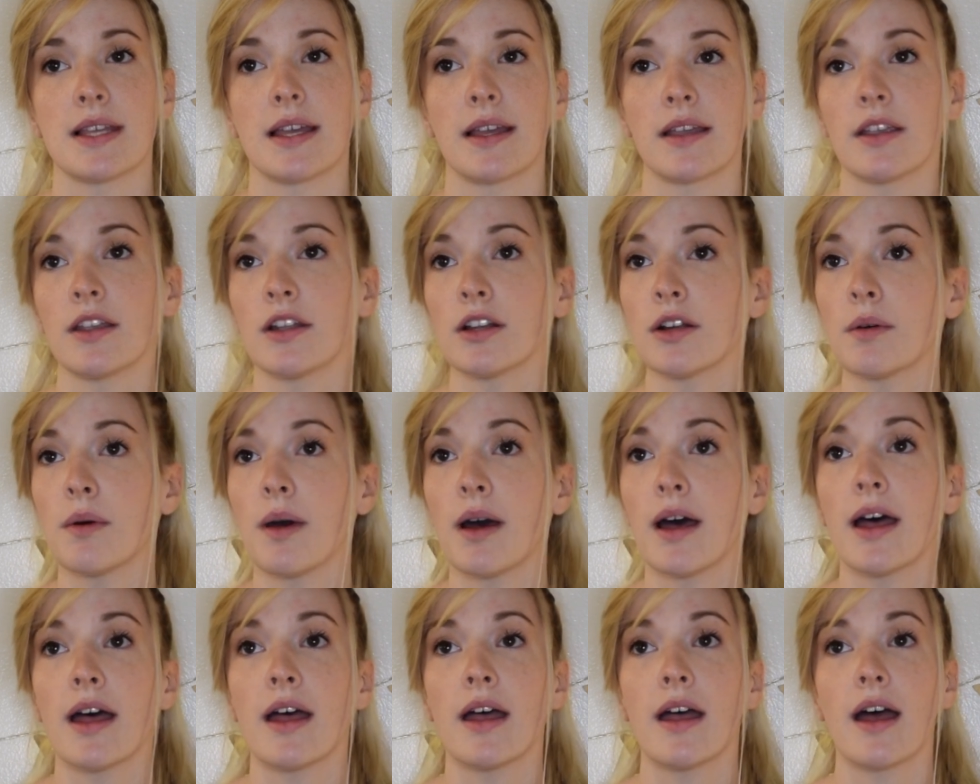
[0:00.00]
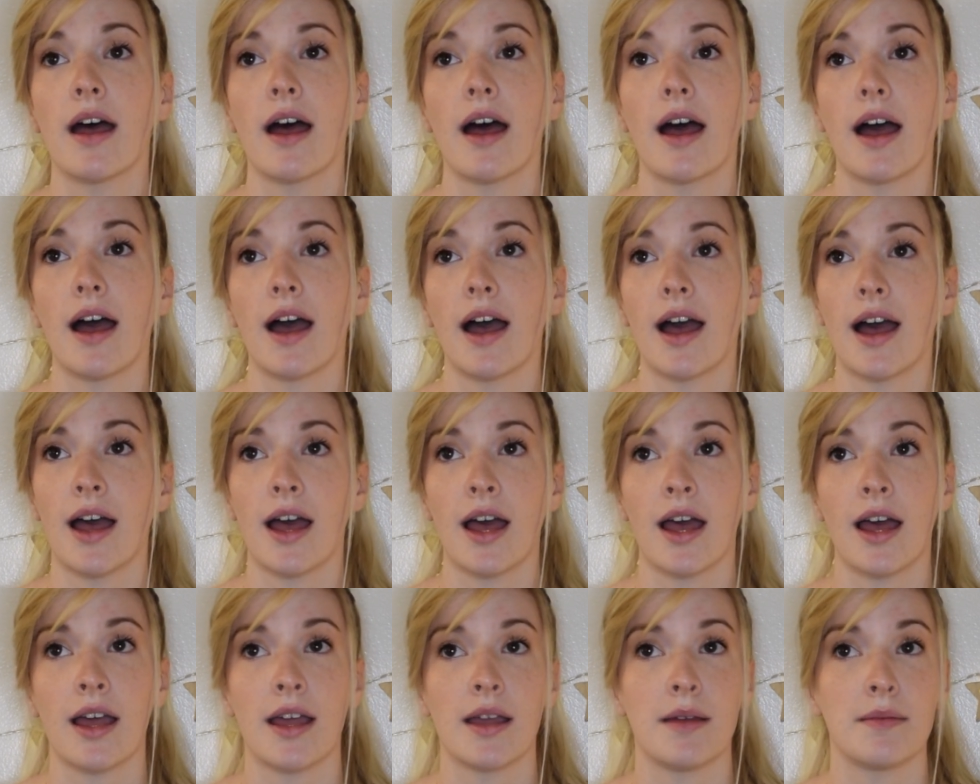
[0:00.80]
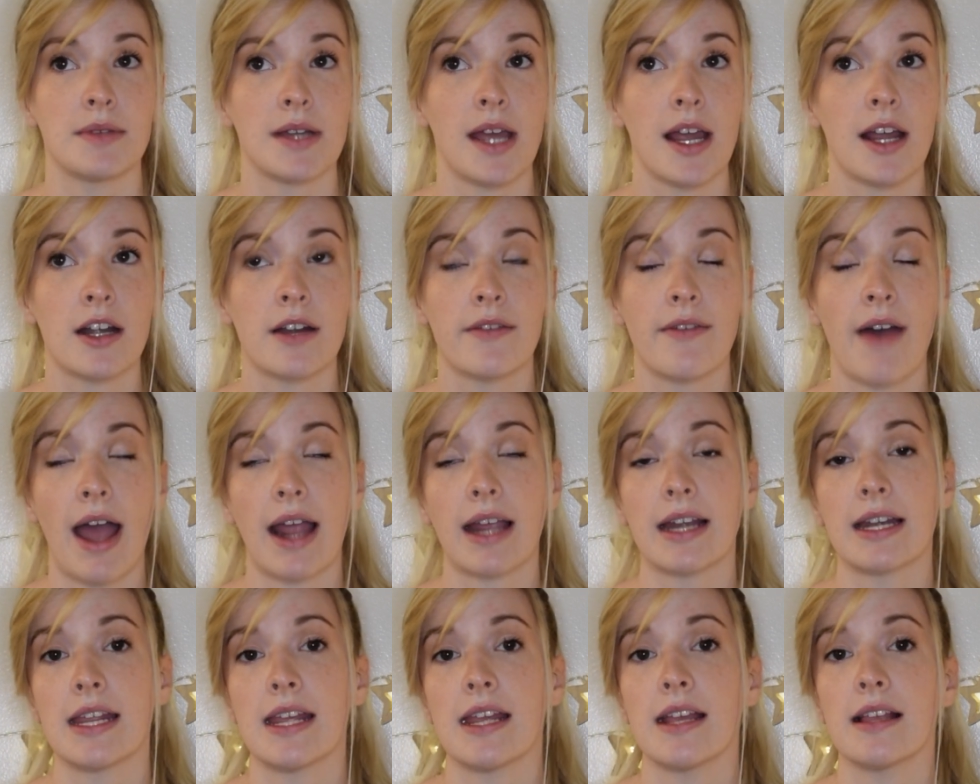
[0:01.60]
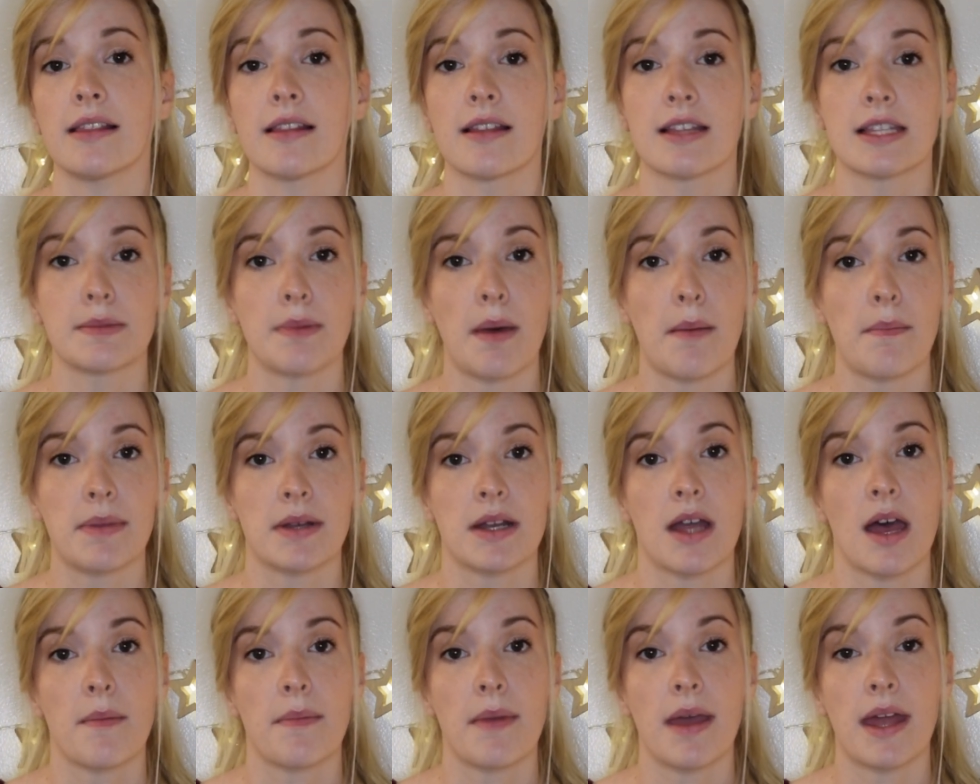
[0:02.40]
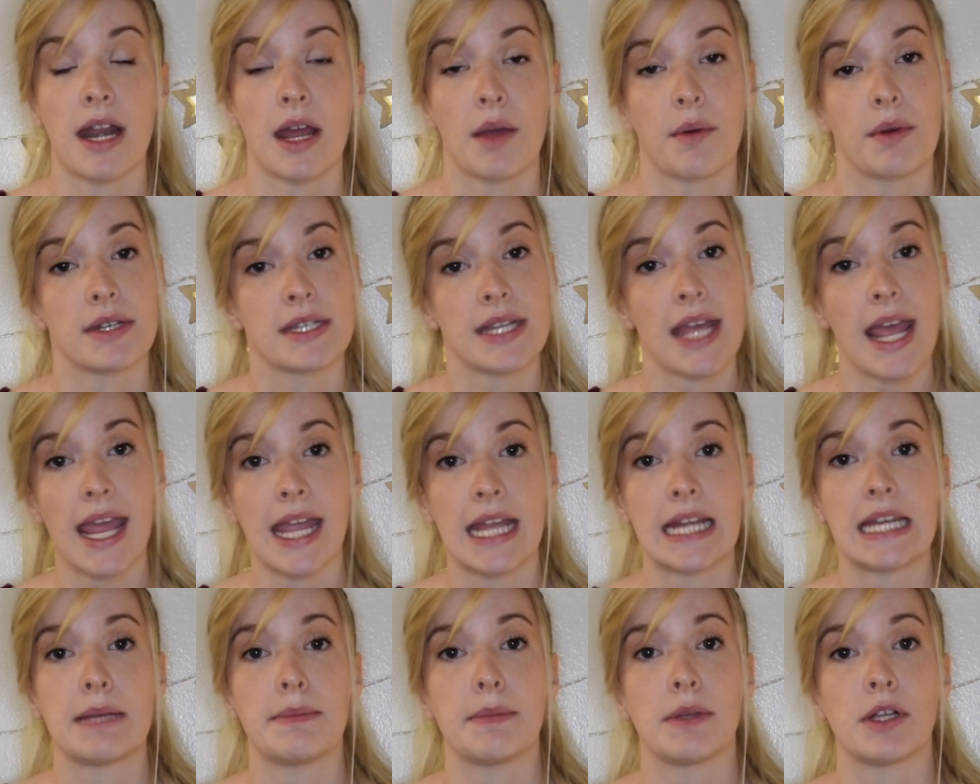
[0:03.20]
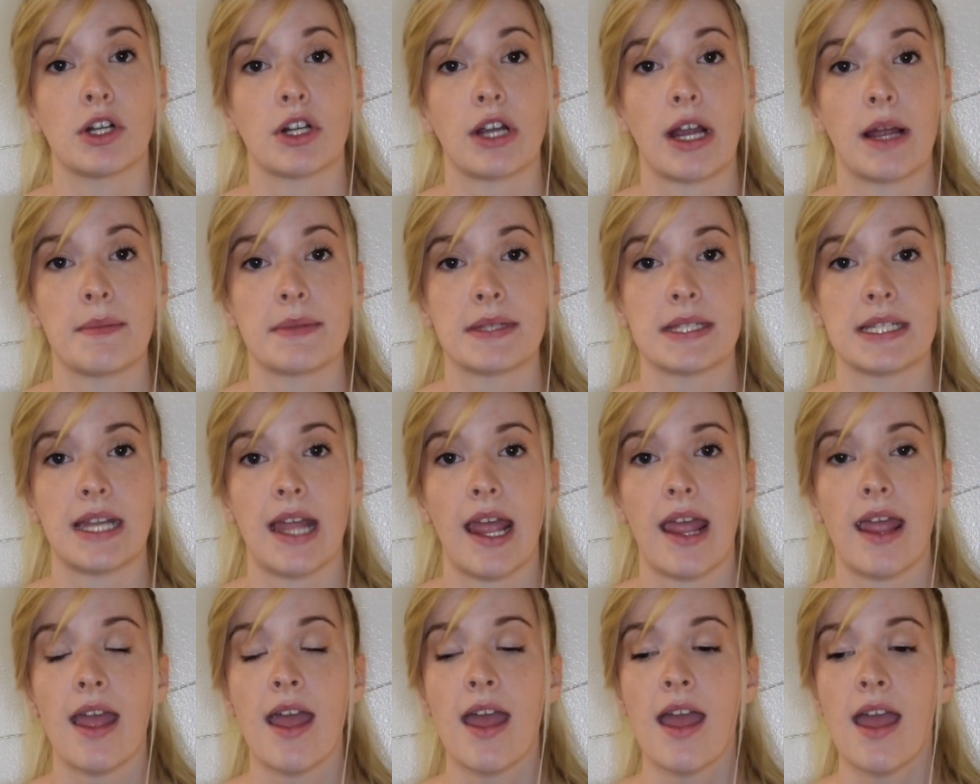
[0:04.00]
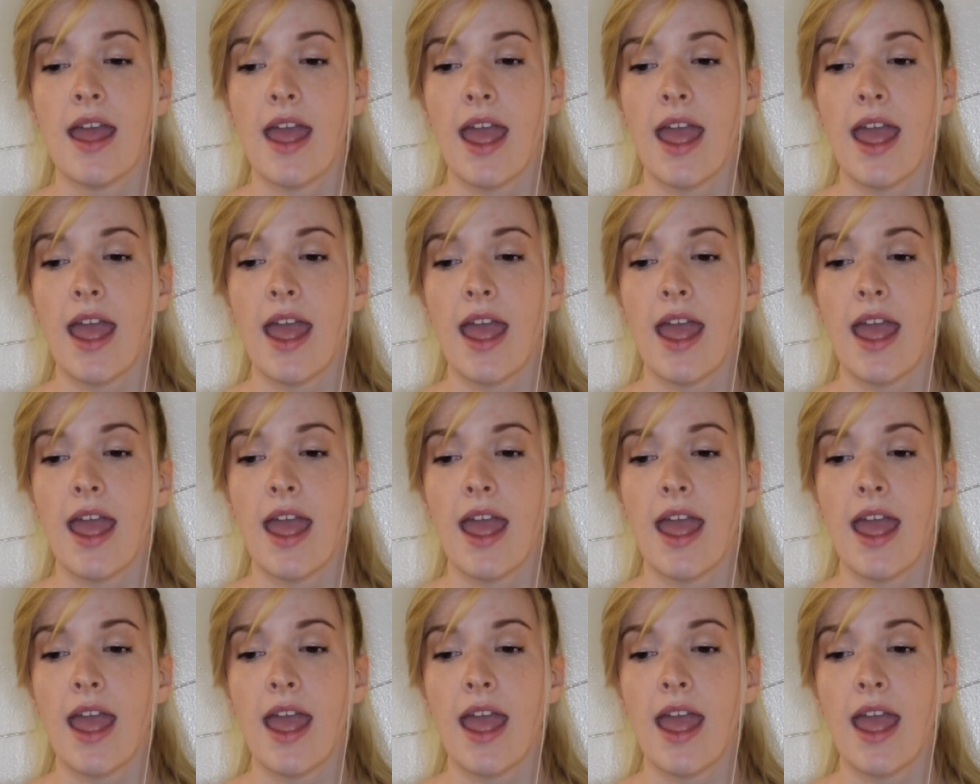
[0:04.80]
like, you know what? I am tired of acne, let's bump it up, and I went to 80 milligrams a day.